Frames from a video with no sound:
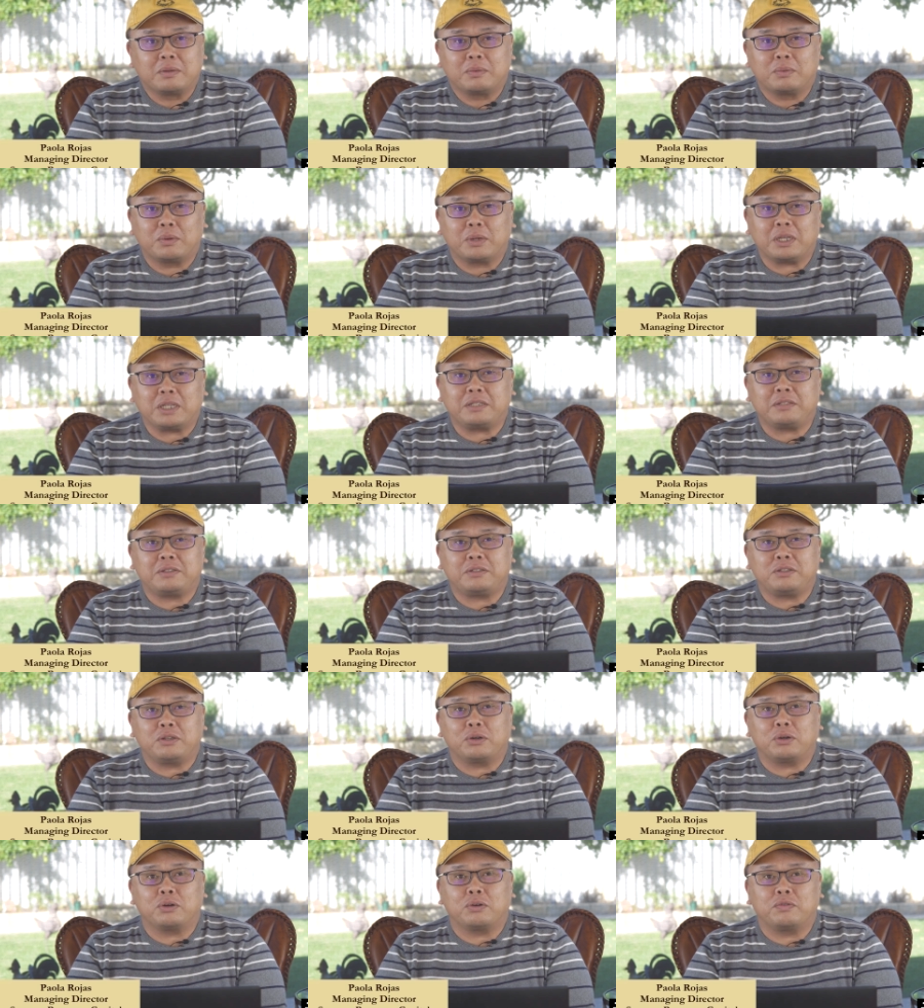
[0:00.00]
what
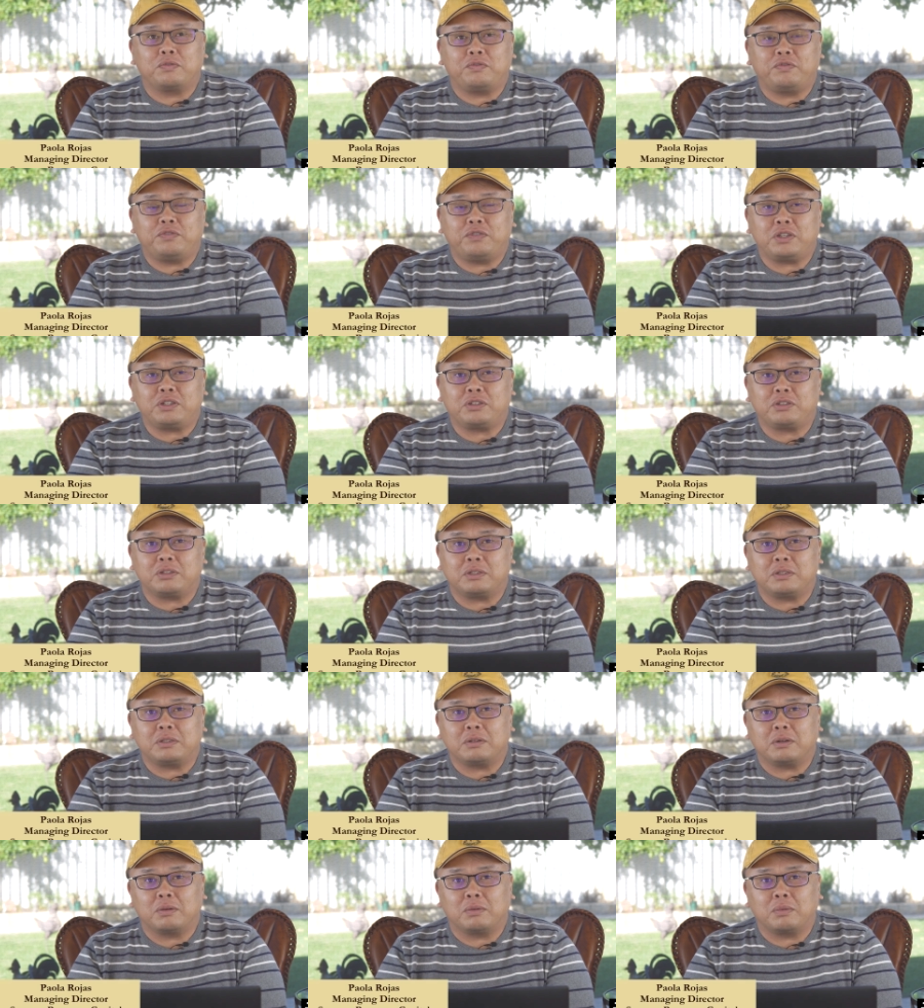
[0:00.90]
is your
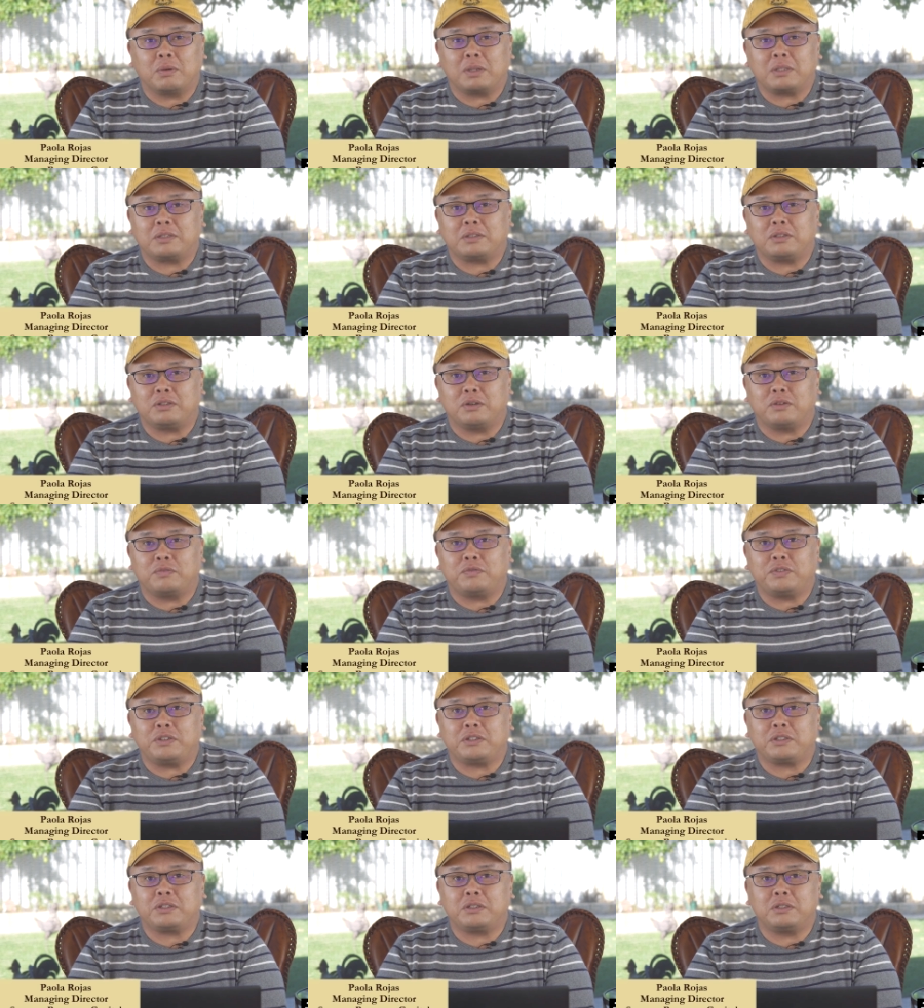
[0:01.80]
vision, or what's your
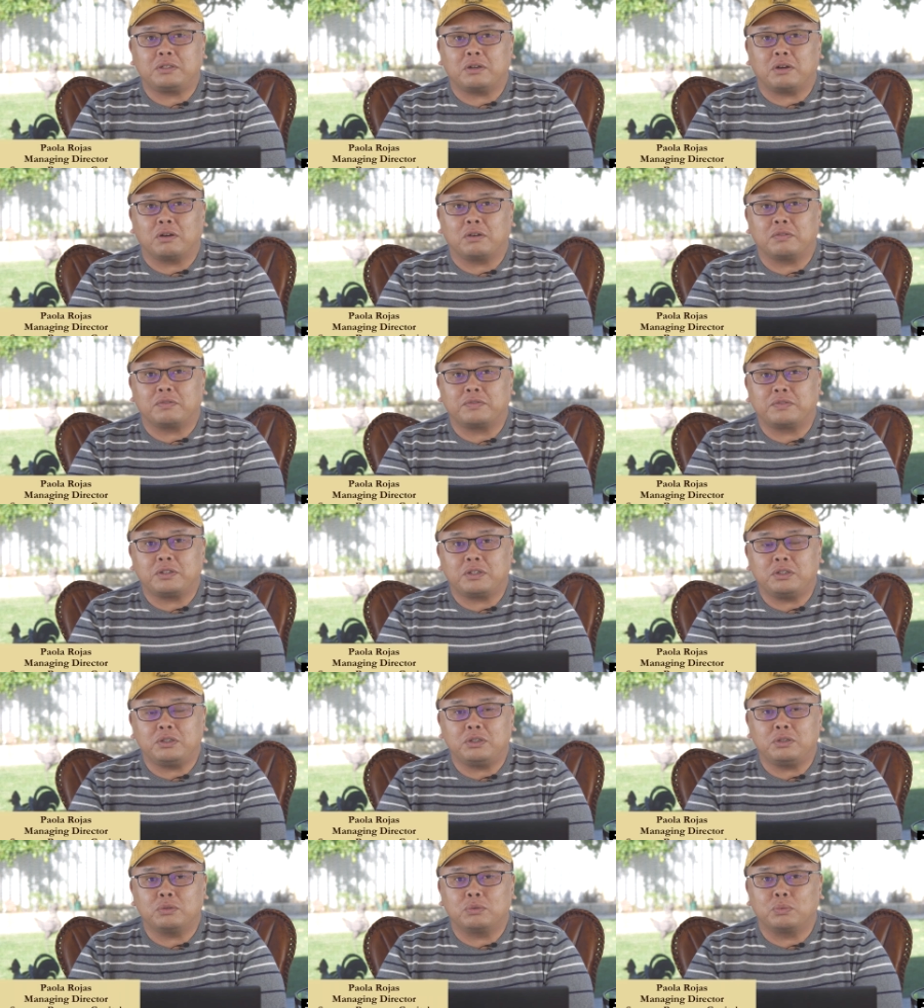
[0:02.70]
vision of the
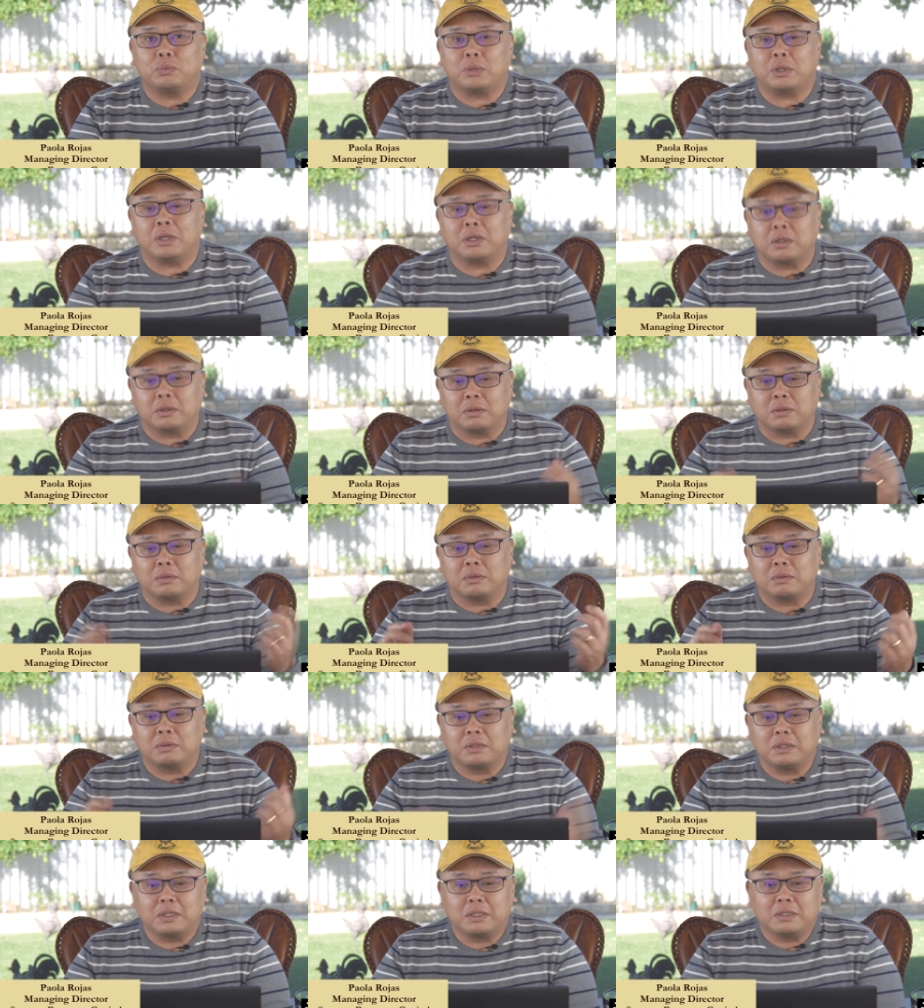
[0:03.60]
new
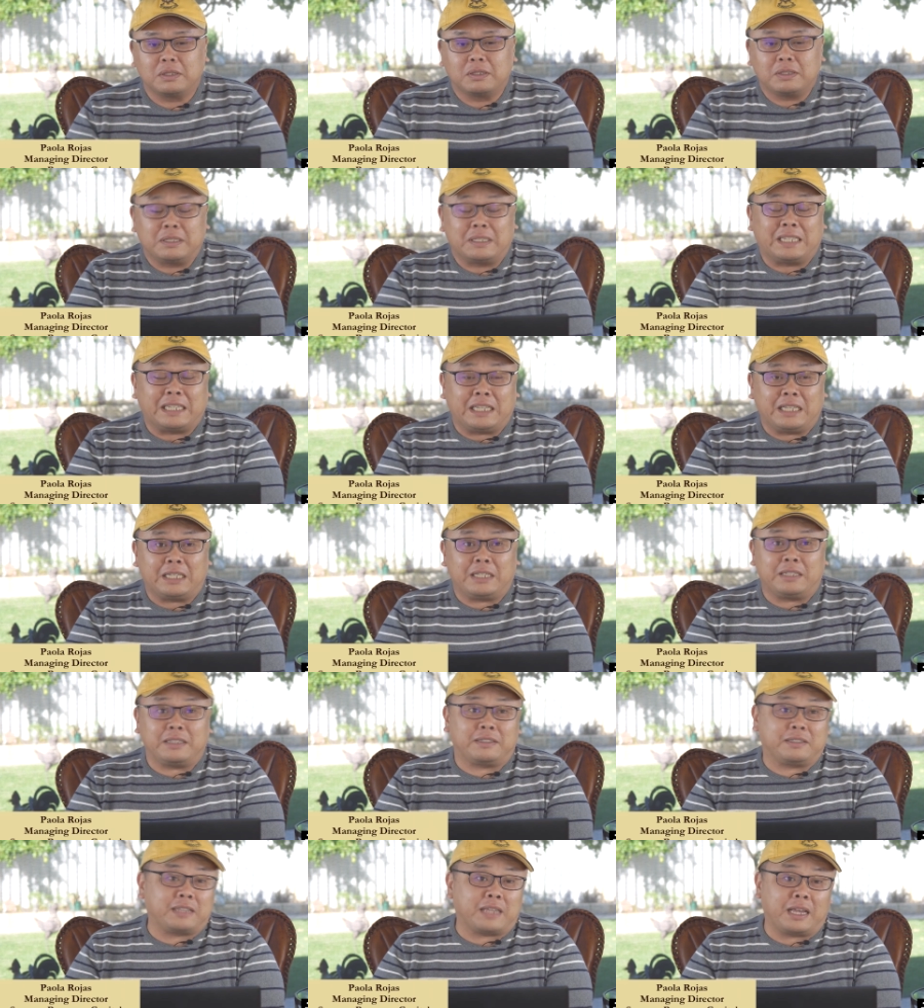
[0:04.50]
world
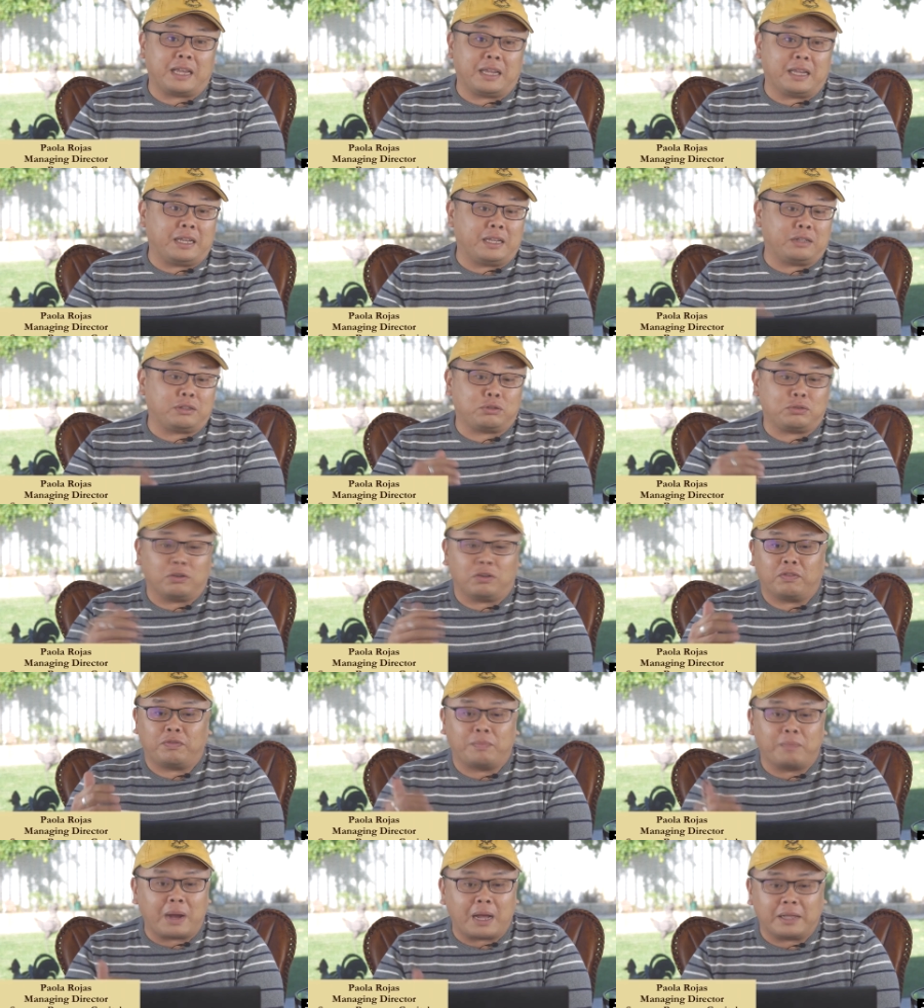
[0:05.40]
in, say,
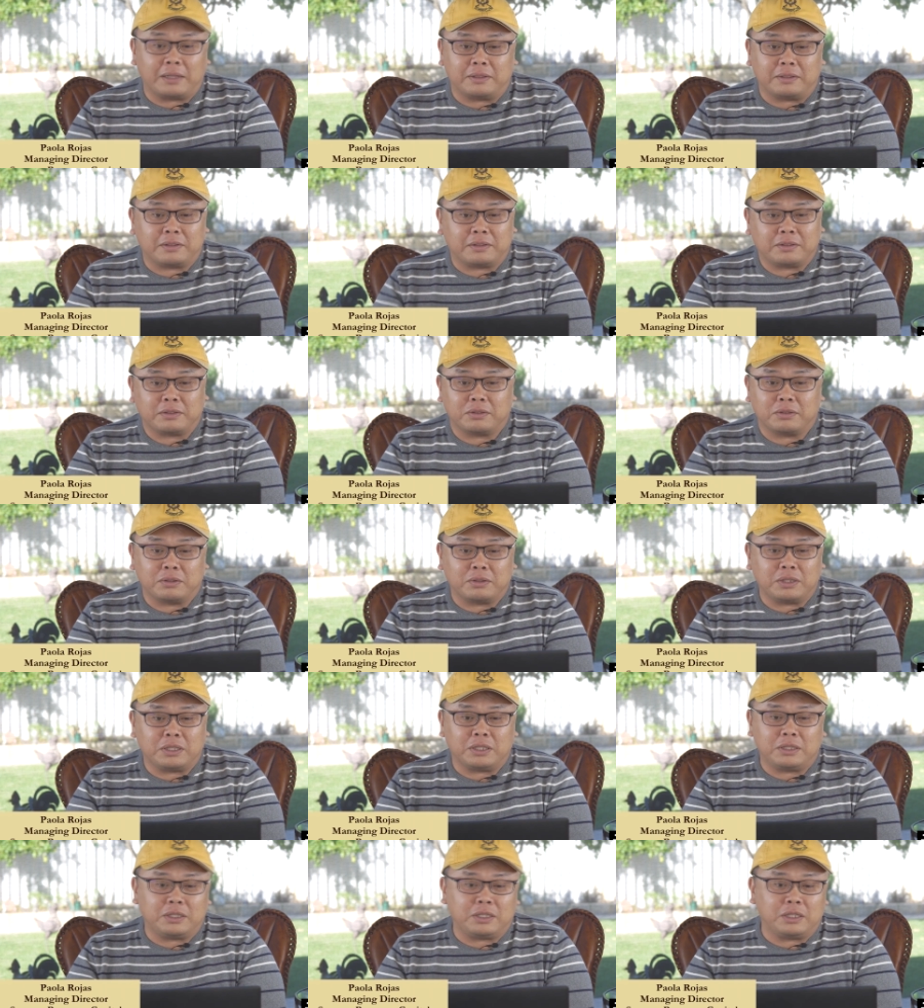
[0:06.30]
12 months
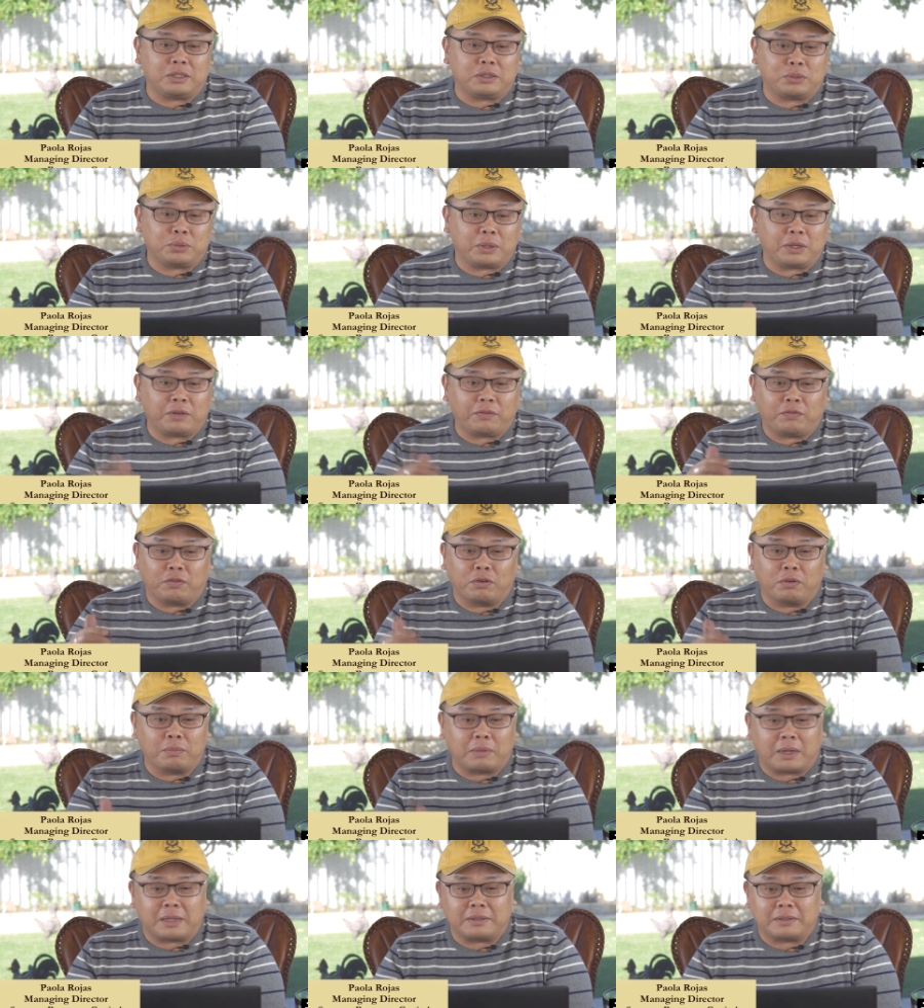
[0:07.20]
or in
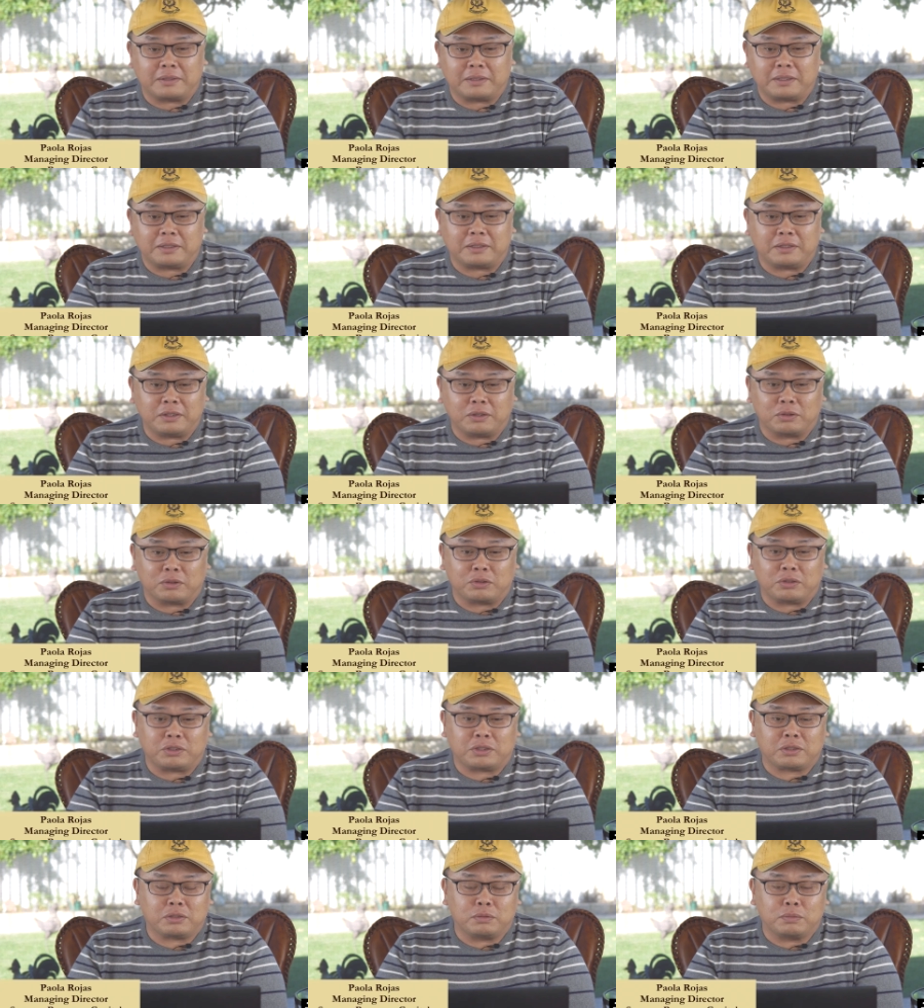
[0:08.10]
24 months? It's your
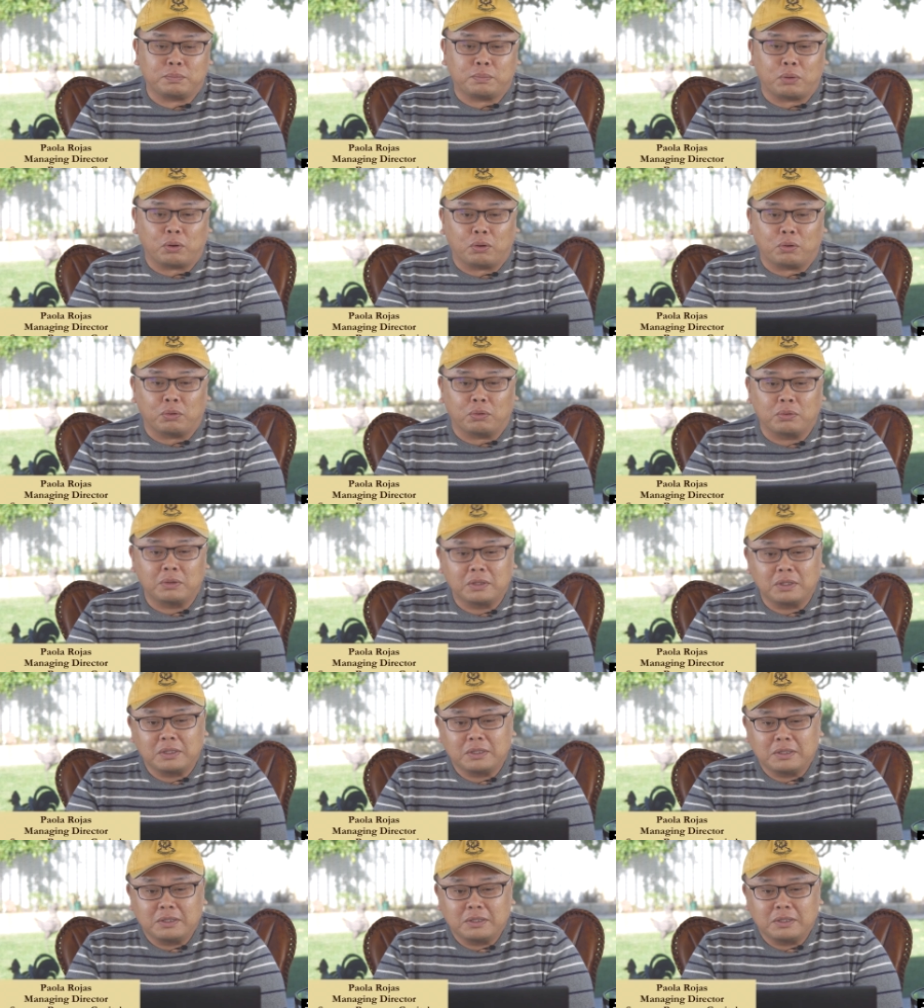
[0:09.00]
crystal ball